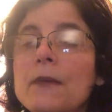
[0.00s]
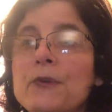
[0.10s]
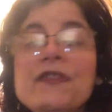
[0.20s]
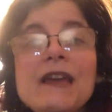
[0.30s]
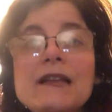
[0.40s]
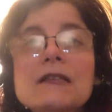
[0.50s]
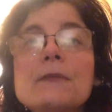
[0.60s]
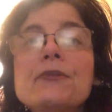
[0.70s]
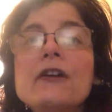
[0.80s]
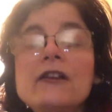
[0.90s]
put that as a
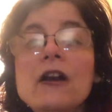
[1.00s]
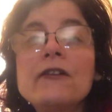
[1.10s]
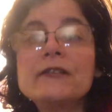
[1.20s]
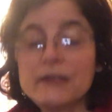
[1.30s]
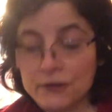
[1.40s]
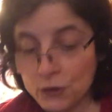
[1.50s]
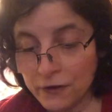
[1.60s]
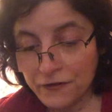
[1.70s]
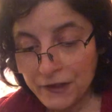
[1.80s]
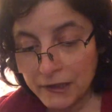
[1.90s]
priority. You're
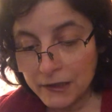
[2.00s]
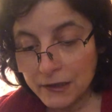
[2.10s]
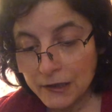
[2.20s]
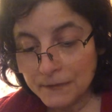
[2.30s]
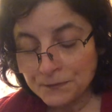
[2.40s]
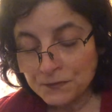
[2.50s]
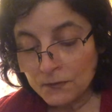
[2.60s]
feeling good.